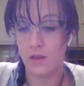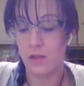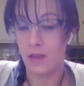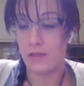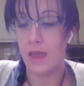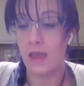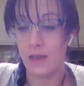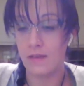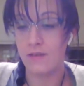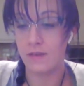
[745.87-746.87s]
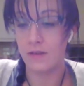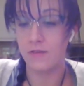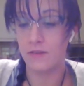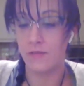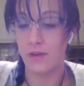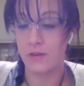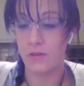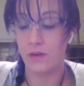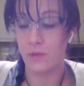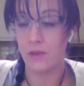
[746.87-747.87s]
like they can still see
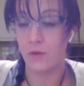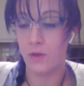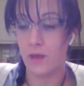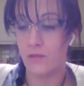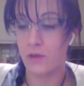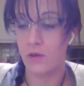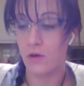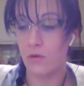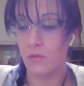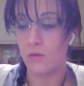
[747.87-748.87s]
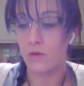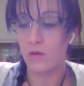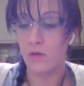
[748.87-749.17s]
victory with you, even though